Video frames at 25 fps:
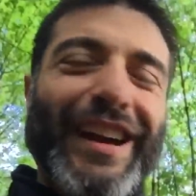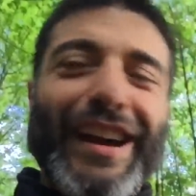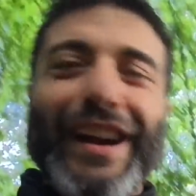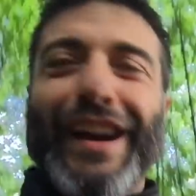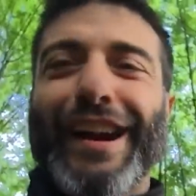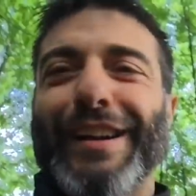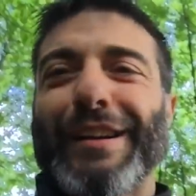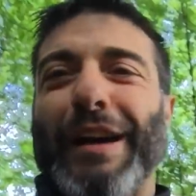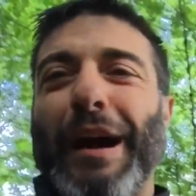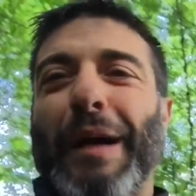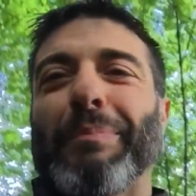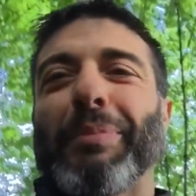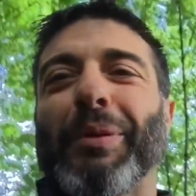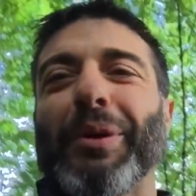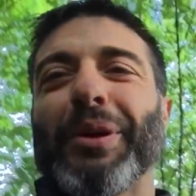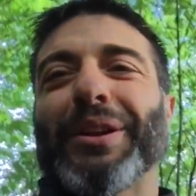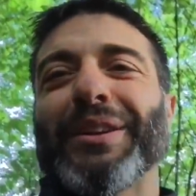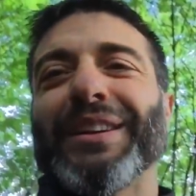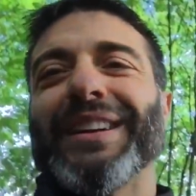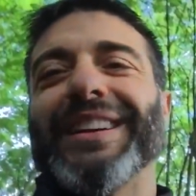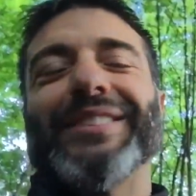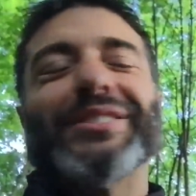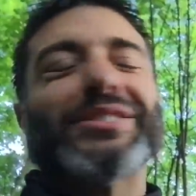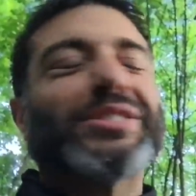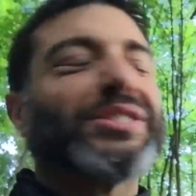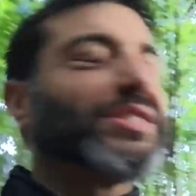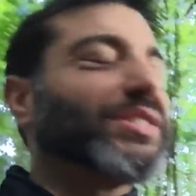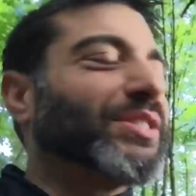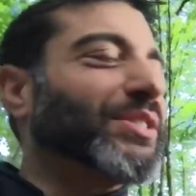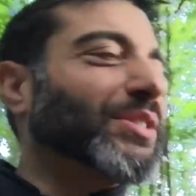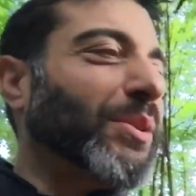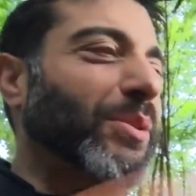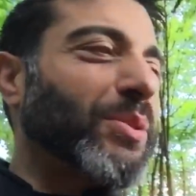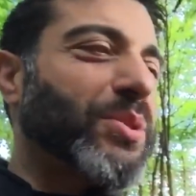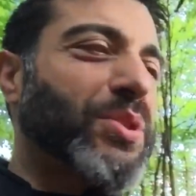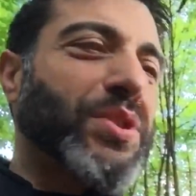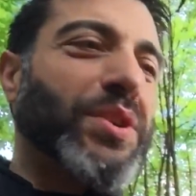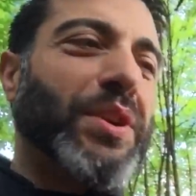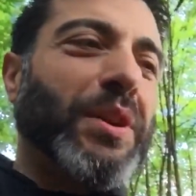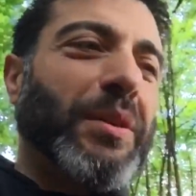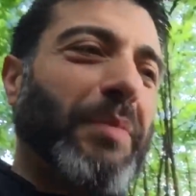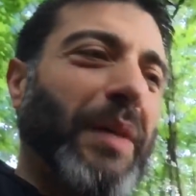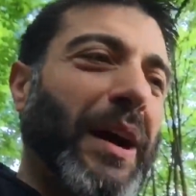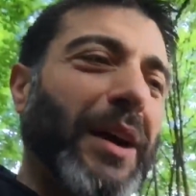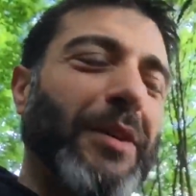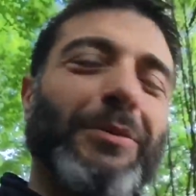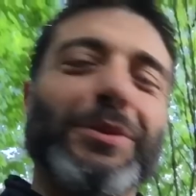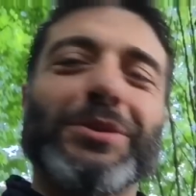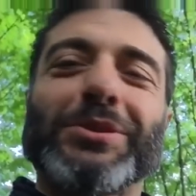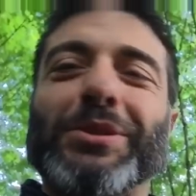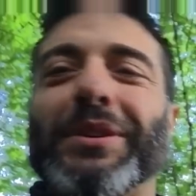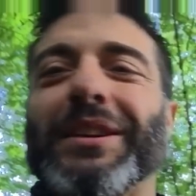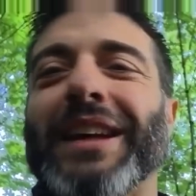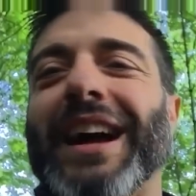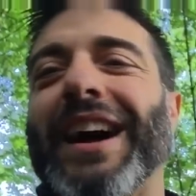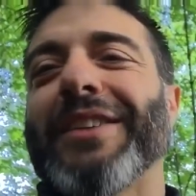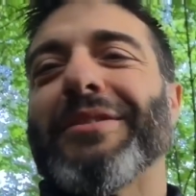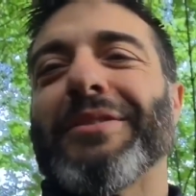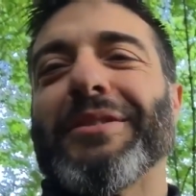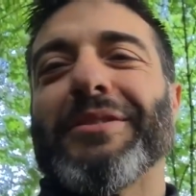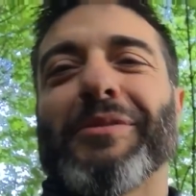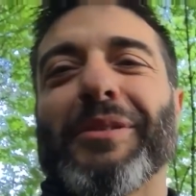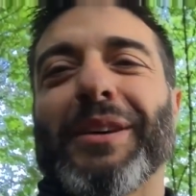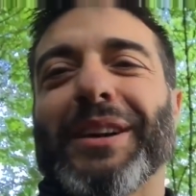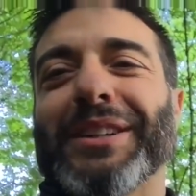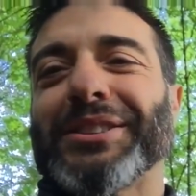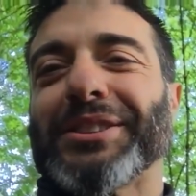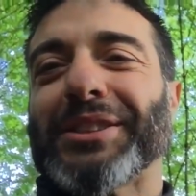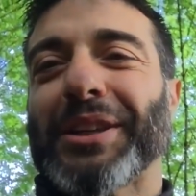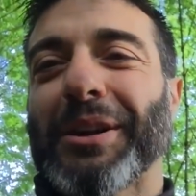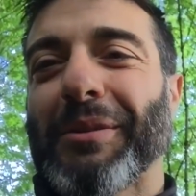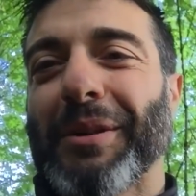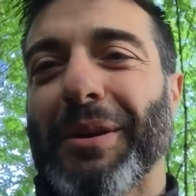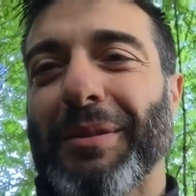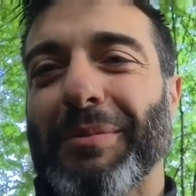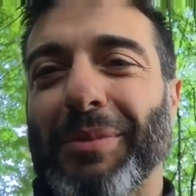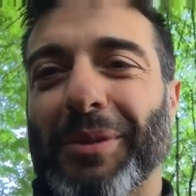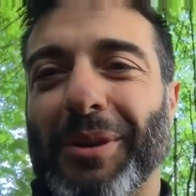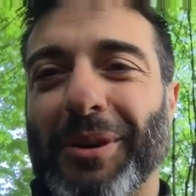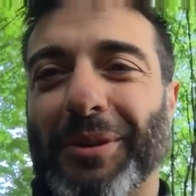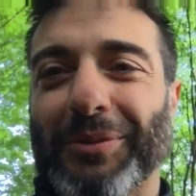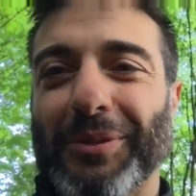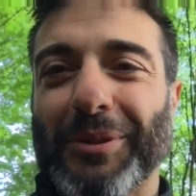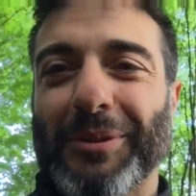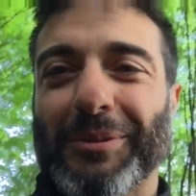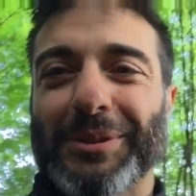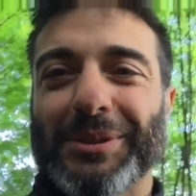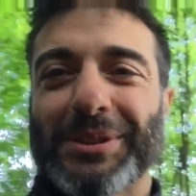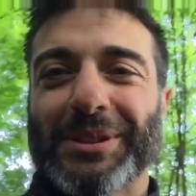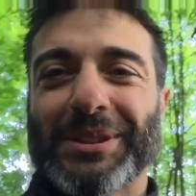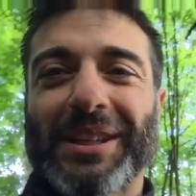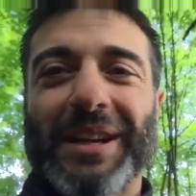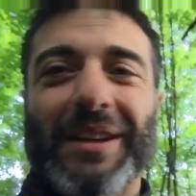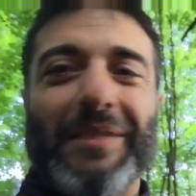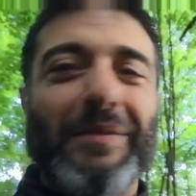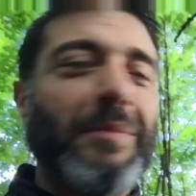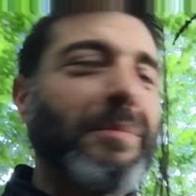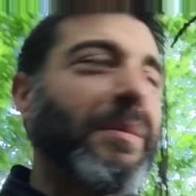I bought it. It was so cheap. I don't even want to say where I bought it from because it's kind of